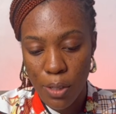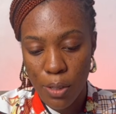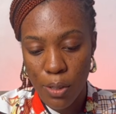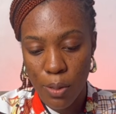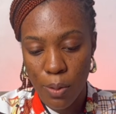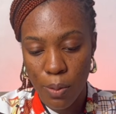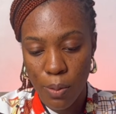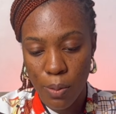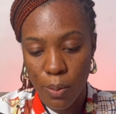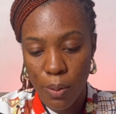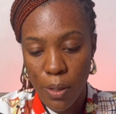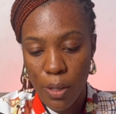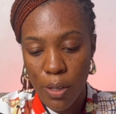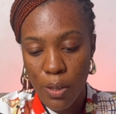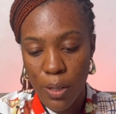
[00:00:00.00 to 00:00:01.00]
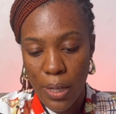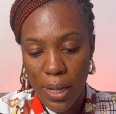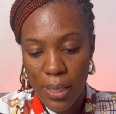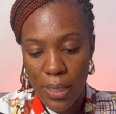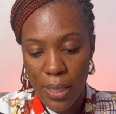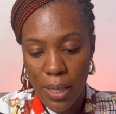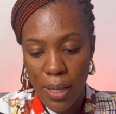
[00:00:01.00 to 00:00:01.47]
so you
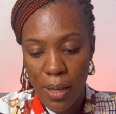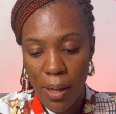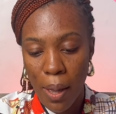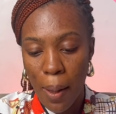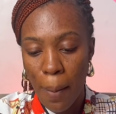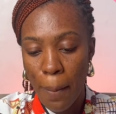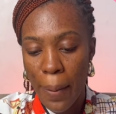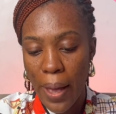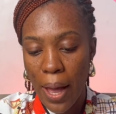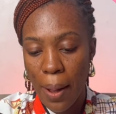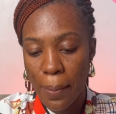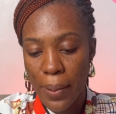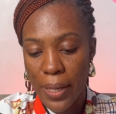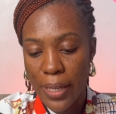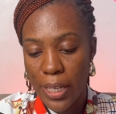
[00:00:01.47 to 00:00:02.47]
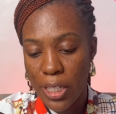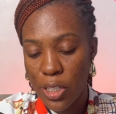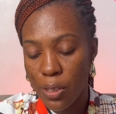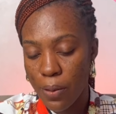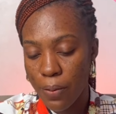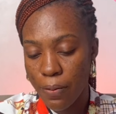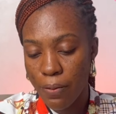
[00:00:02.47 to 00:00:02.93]
can see pay
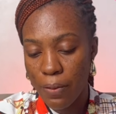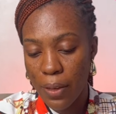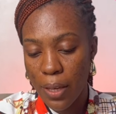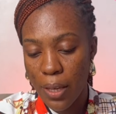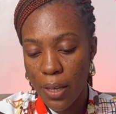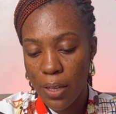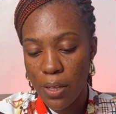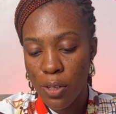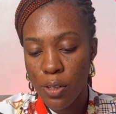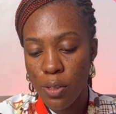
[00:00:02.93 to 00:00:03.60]
application fee.